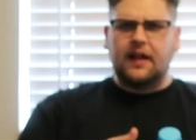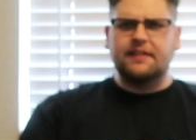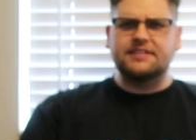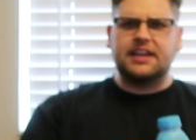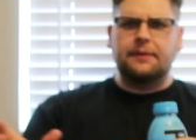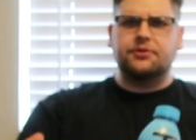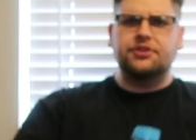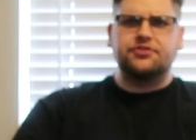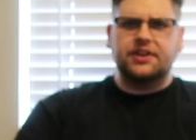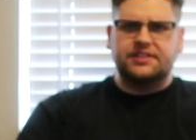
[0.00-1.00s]
lot of the times when
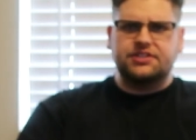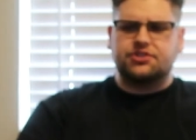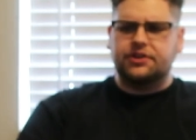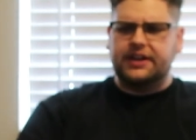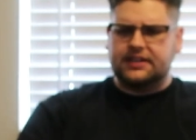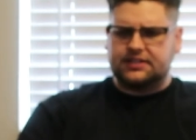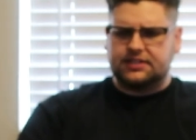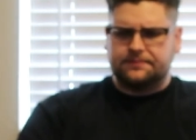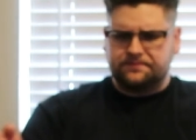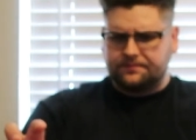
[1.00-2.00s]
you drink these drinks,